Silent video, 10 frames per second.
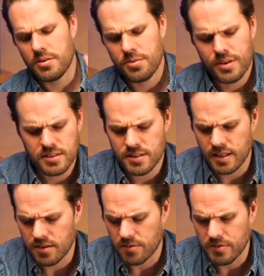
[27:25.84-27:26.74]
The other
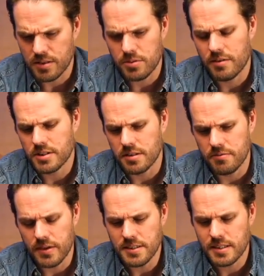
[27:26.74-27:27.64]
things that are
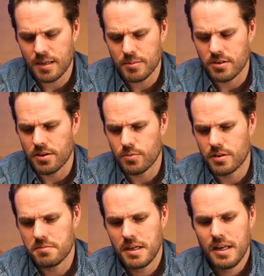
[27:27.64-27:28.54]
available, obviously FaceTime
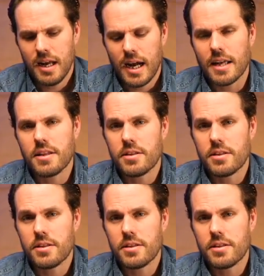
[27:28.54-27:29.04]
is another one.